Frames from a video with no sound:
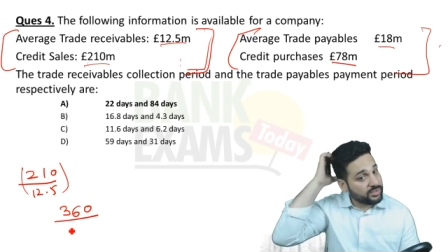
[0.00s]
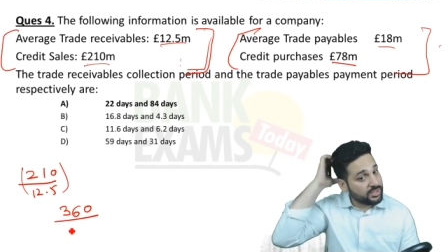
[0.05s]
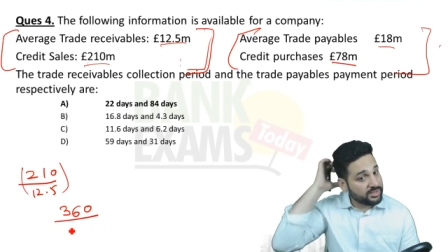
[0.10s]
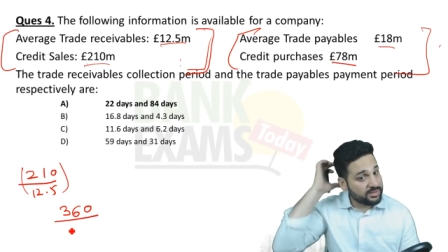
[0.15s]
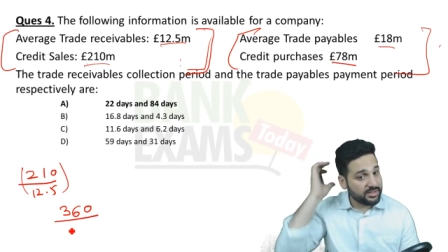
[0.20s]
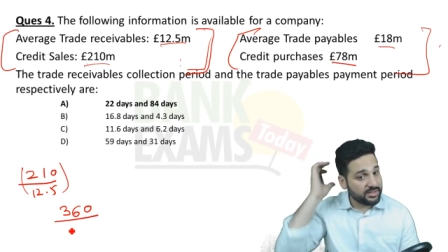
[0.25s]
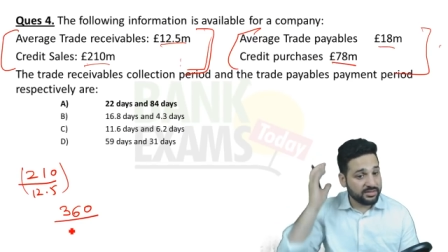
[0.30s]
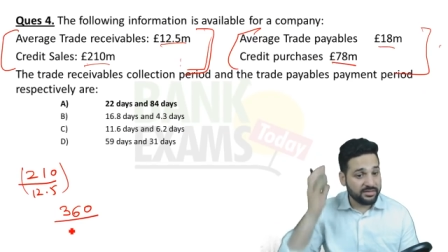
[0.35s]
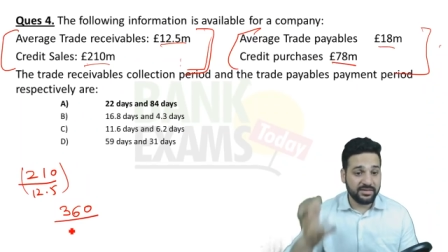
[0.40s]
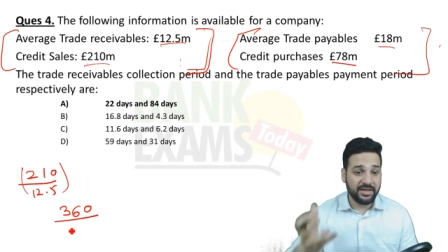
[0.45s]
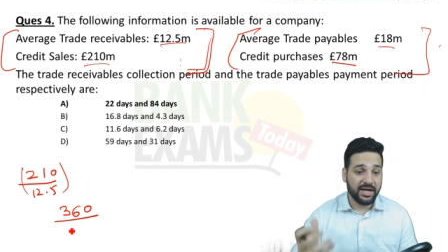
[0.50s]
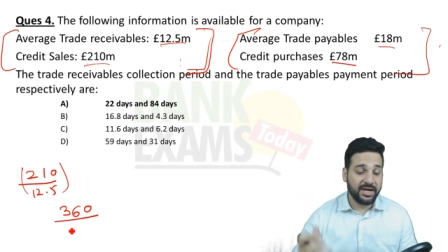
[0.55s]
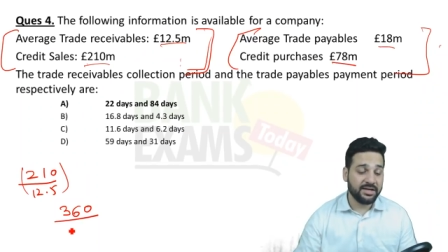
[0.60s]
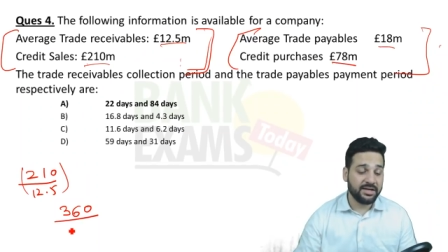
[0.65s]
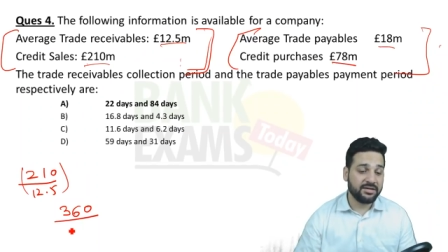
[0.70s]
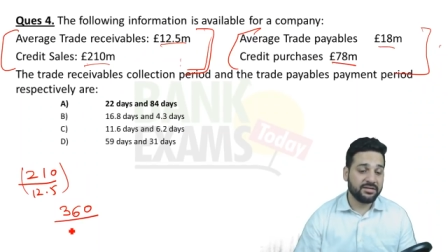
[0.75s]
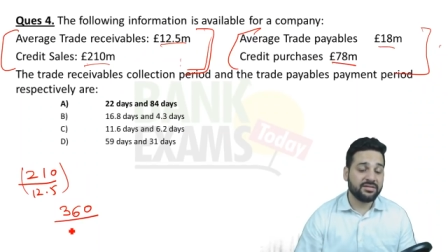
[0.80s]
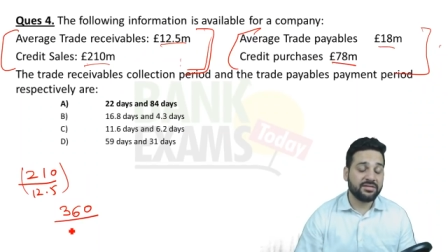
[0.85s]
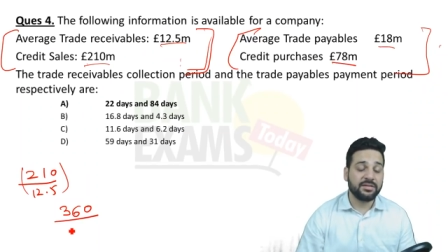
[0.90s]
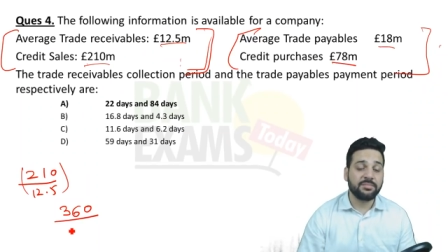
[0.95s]
It's, it's
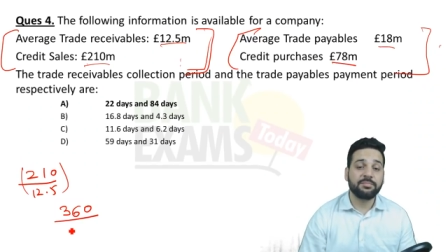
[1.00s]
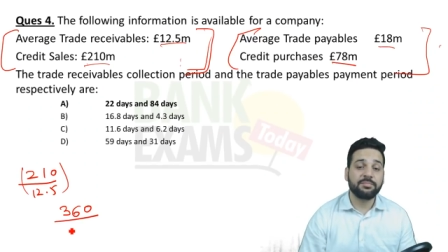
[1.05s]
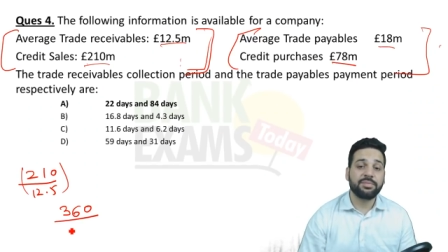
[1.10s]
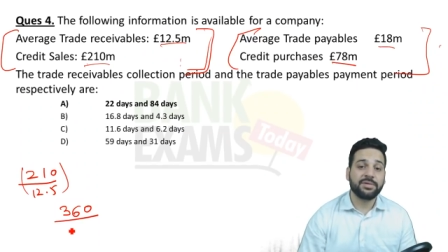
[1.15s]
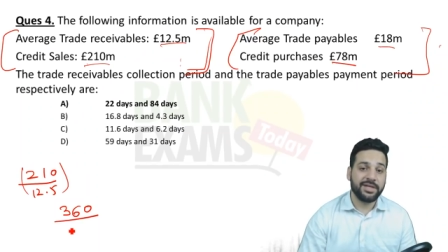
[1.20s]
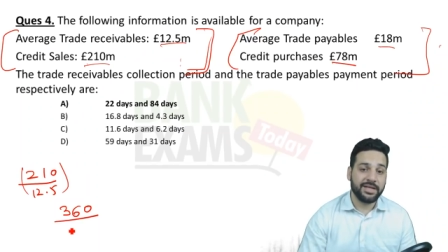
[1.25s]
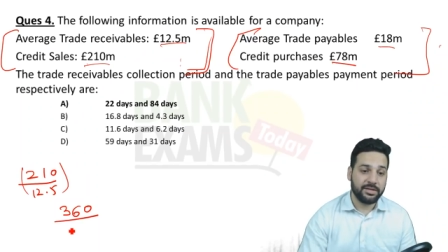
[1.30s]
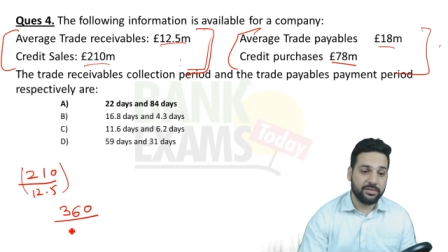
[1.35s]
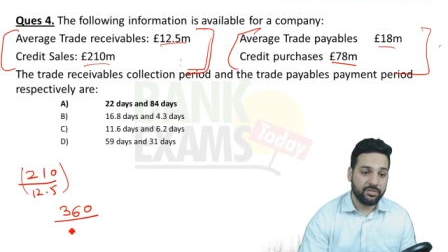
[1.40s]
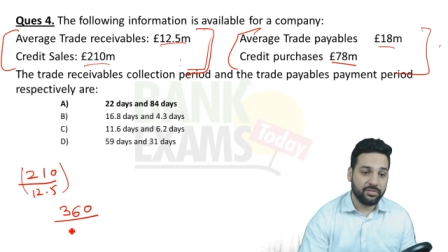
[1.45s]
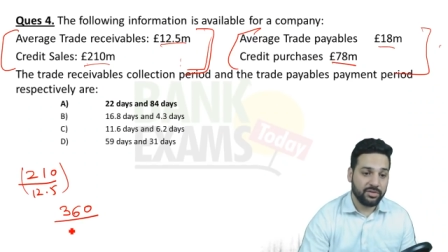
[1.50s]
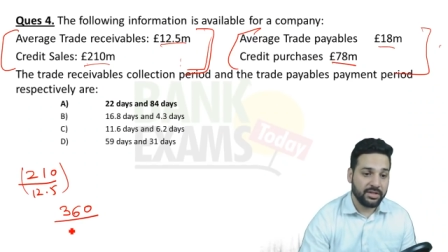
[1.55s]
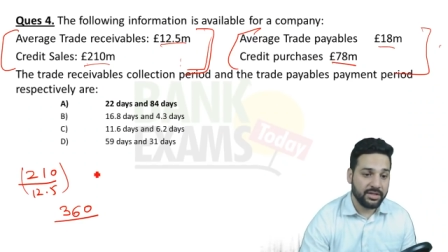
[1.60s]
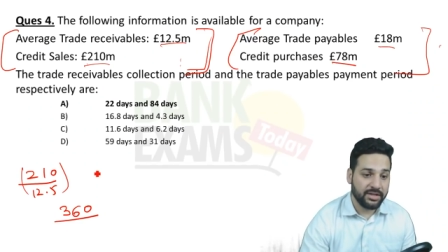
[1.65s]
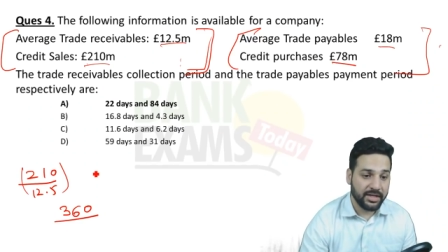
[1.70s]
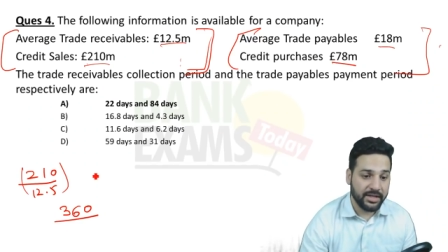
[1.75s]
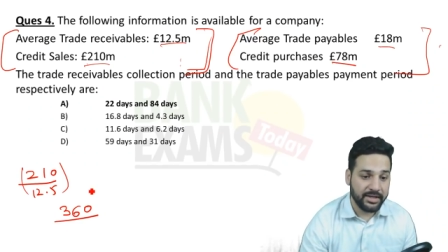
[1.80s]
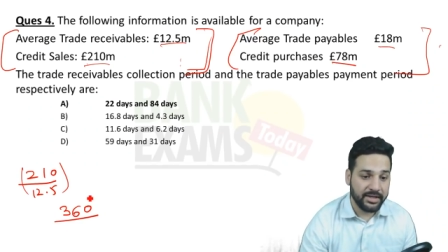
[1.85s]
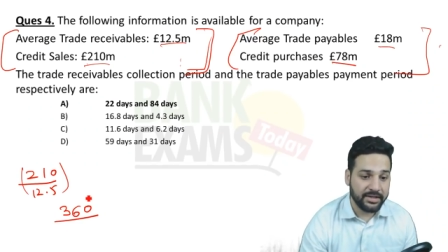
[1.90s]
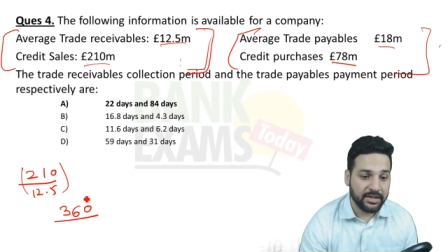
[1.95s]
that simple actually,
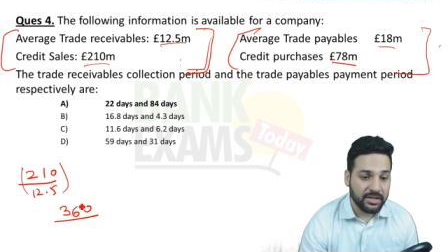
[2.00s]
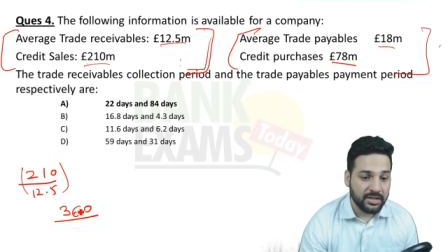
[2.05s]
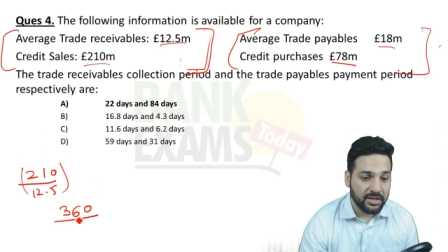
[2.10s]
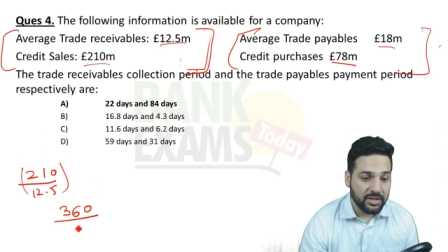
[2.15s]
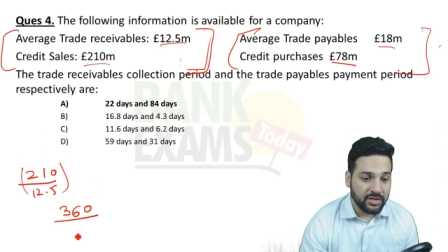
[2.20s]
right?